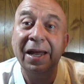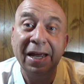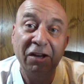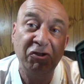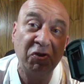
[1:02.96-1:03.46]

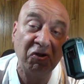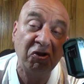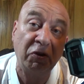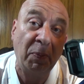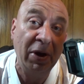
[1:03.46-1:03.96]
is you can
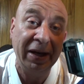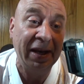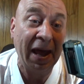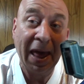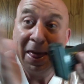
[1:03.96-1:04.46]
just put
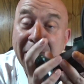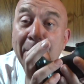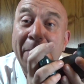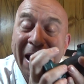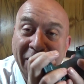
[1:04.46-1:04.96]
the
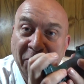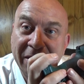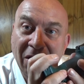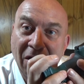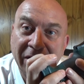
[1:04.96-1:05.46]
battery on